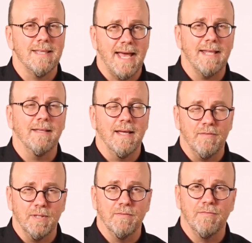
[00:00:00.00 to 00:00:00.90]
that
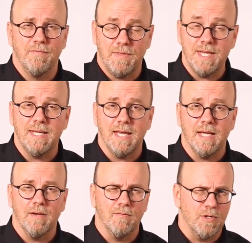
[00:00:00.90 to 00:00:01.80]
level of
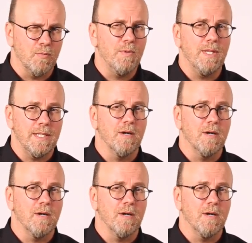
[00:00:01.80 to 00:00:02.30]
thinking of you really